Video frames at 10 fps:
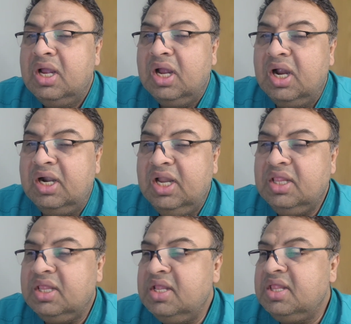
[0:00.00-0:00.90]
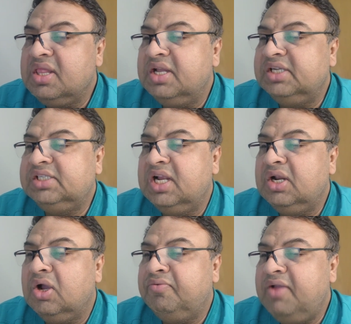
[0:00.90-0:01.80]

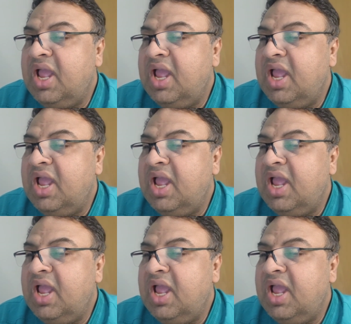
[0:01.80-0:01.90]
disinsertion of